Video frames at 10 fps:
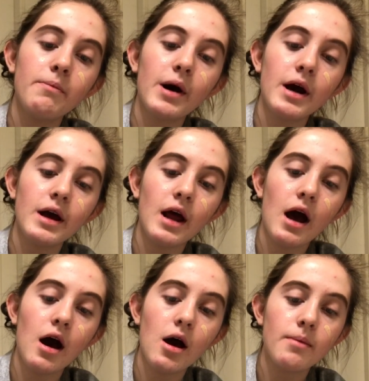But,
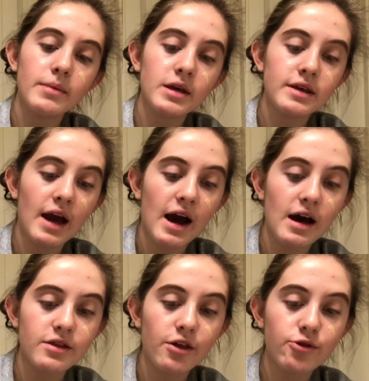
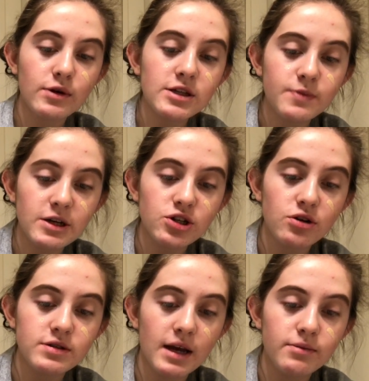yeah, the 3 spring
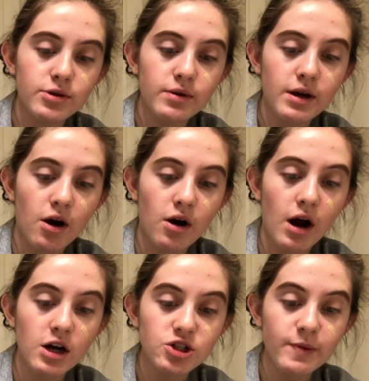shows I'm doing are
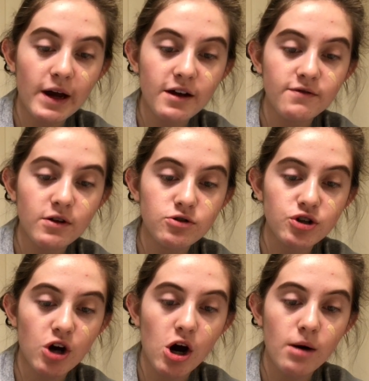Hunchback of Notre
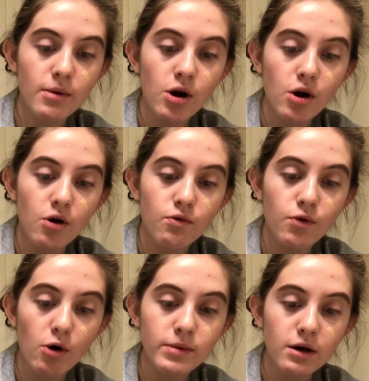Dame,
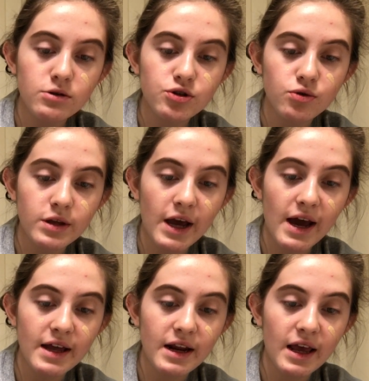Romeo and
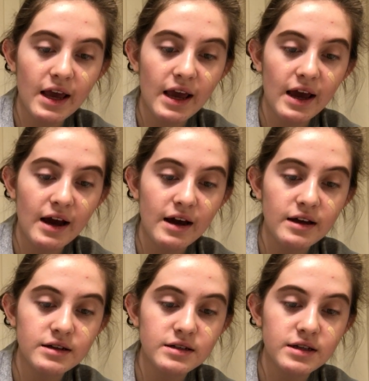Juliet,
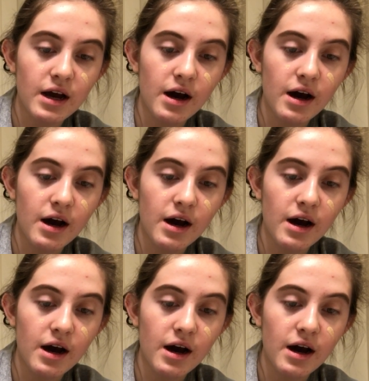and